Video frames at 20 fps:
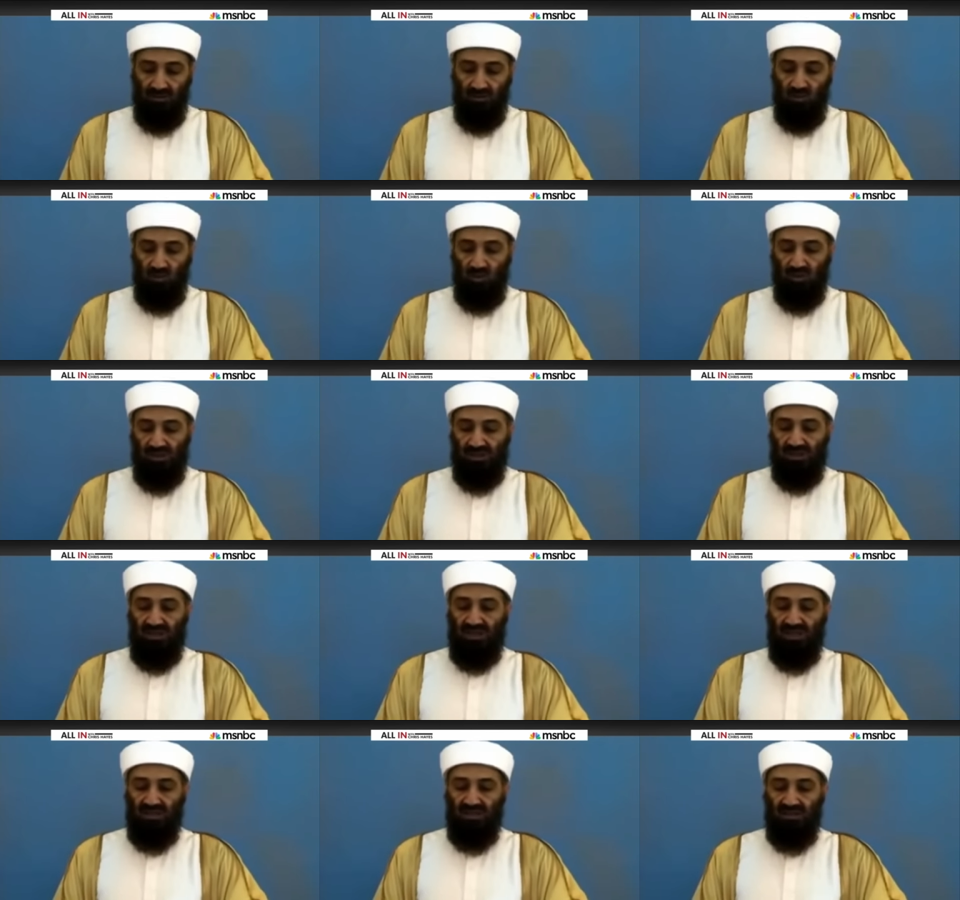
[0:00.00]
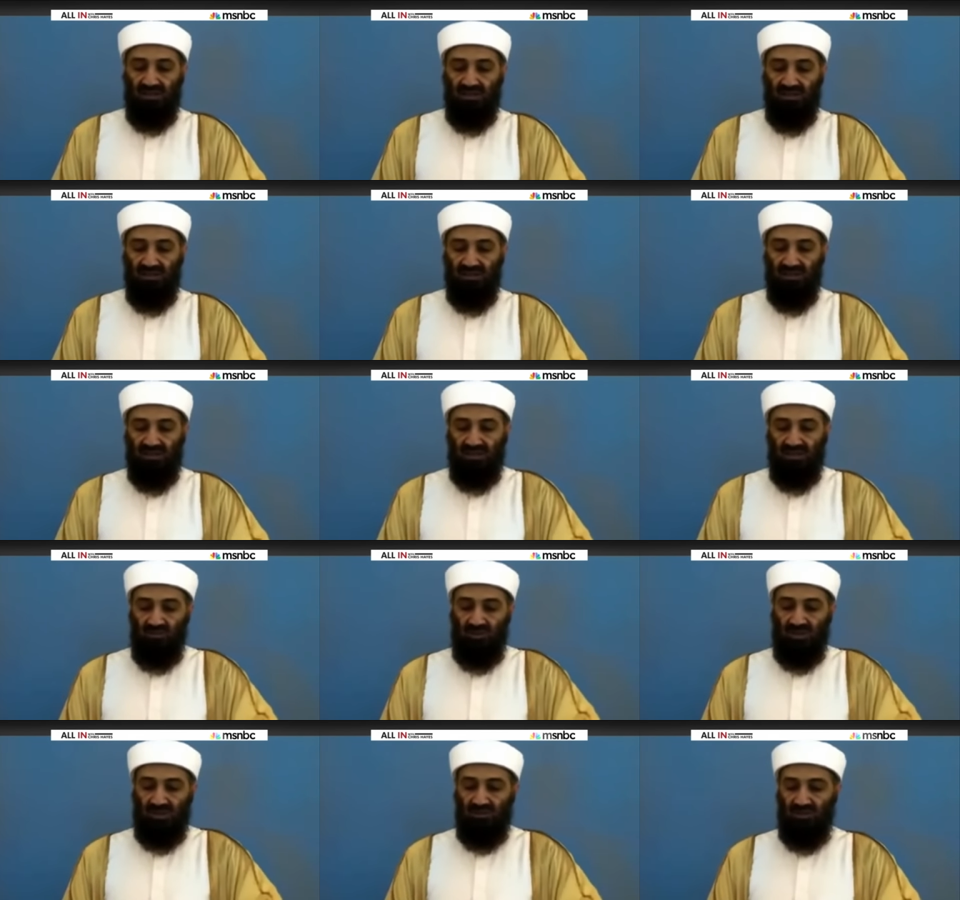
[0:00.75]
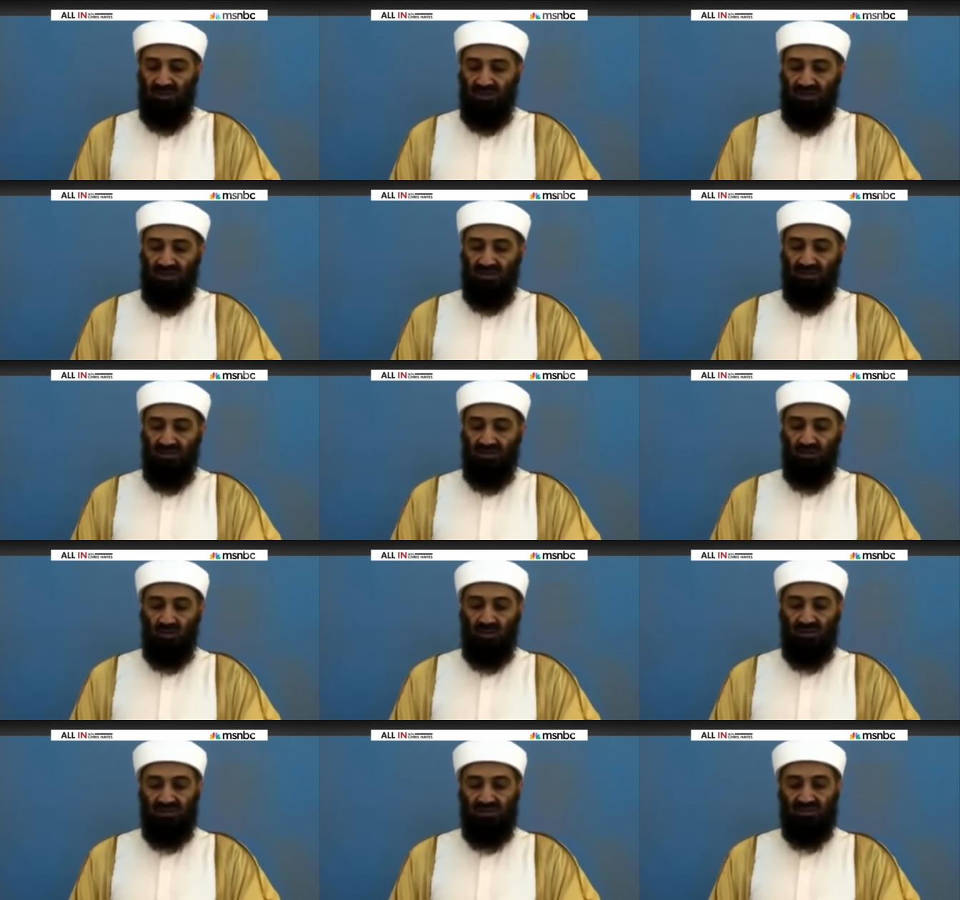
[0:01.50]
as did Al Qaeda founder Osama bin
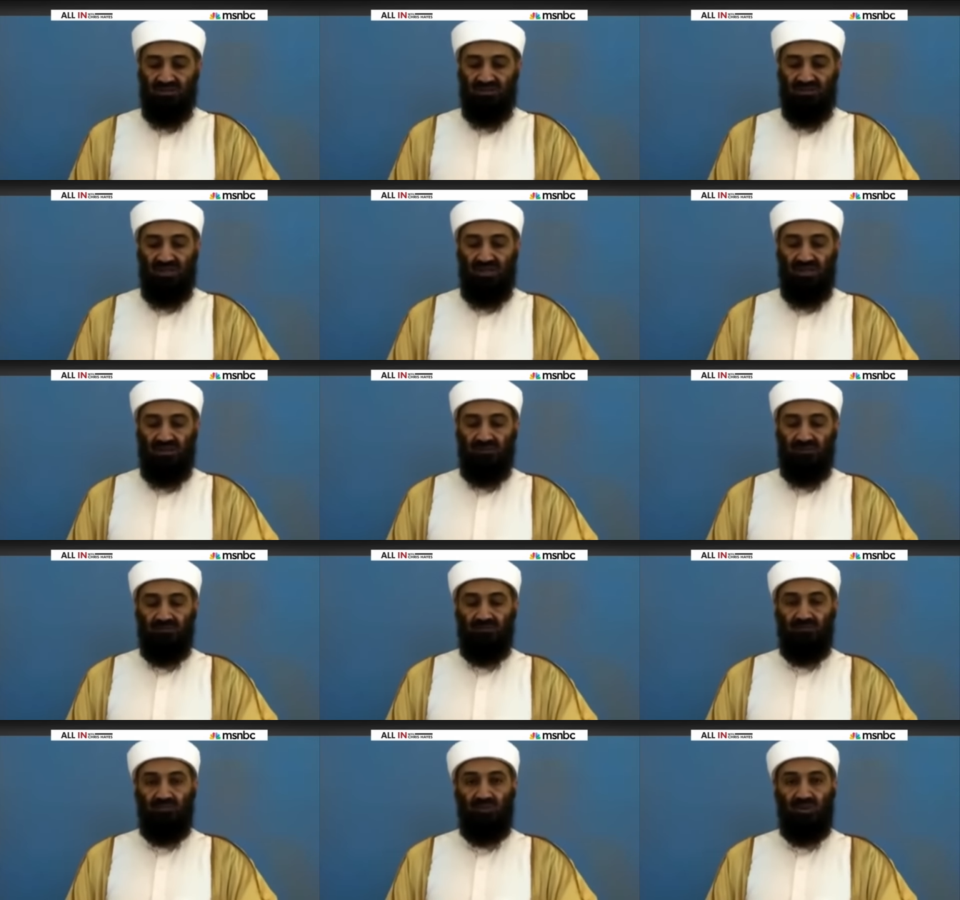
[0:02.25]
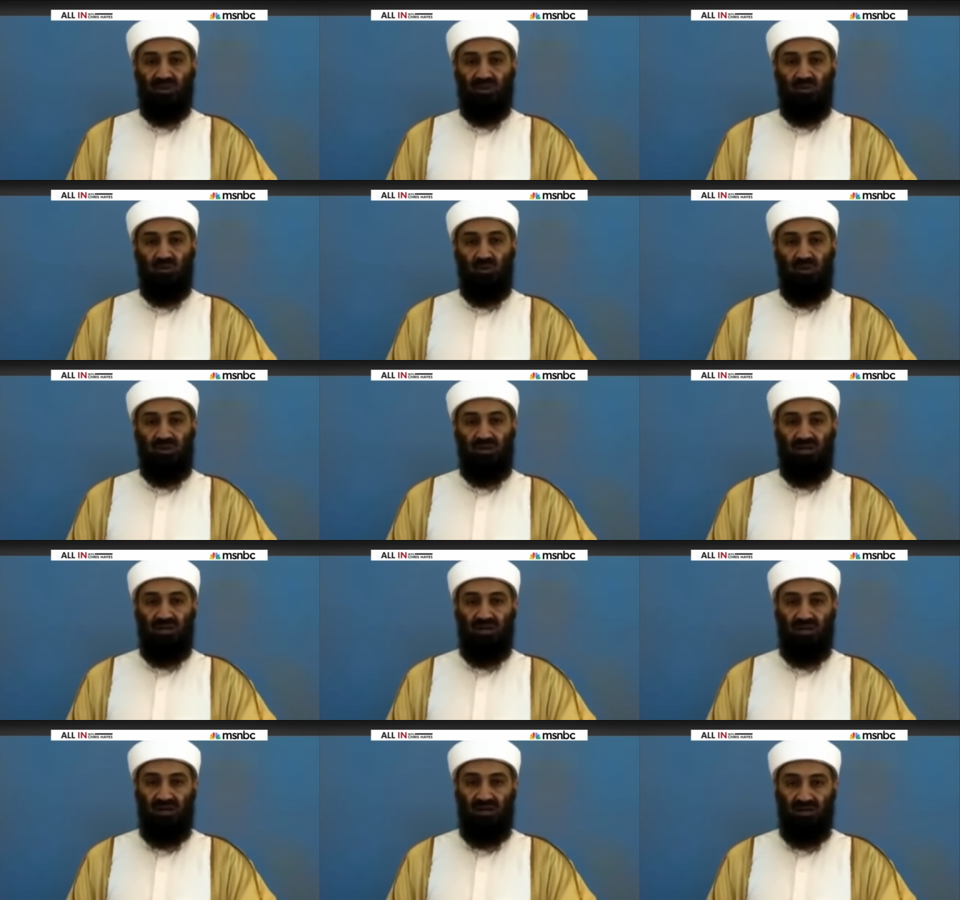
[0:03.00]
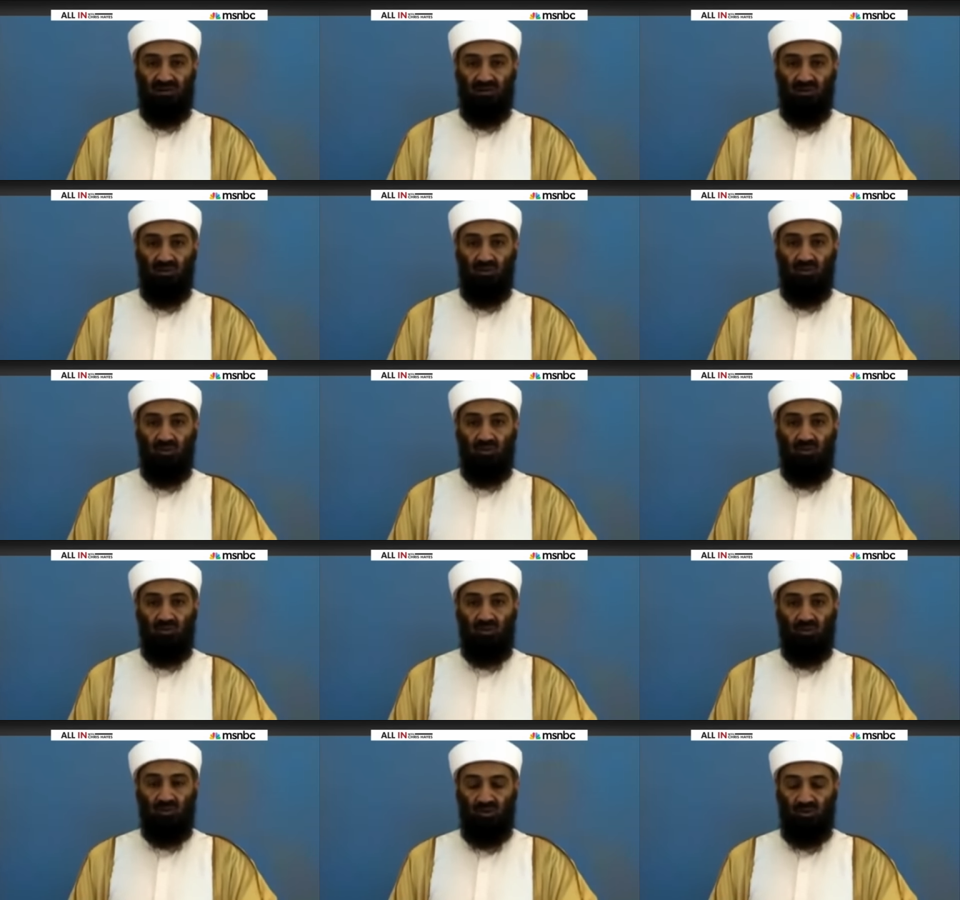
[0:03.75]
Laden, who hails from a well connected Saudi family.
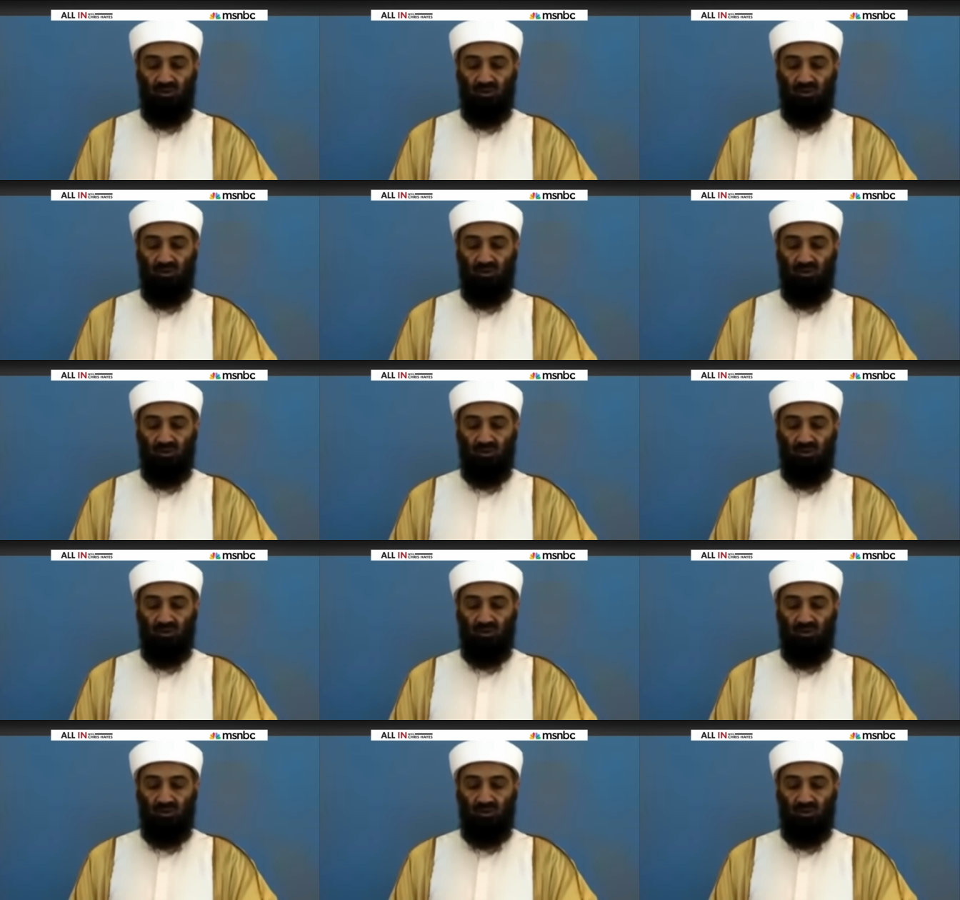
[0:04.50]
And a